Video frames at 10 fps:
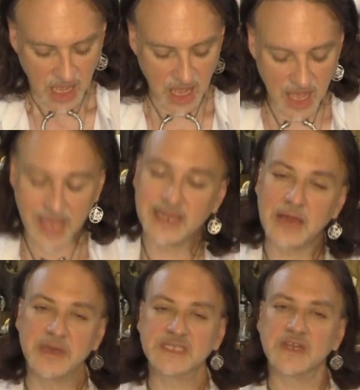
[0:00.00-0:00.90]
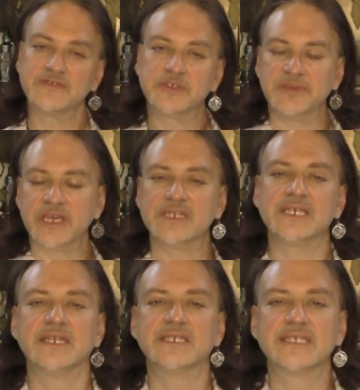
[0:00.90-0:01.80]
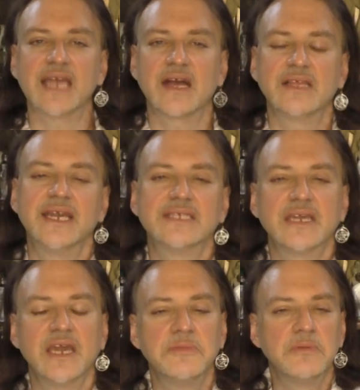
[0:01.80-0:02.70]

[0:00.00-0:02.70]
I allow myself to be content exactly as I am.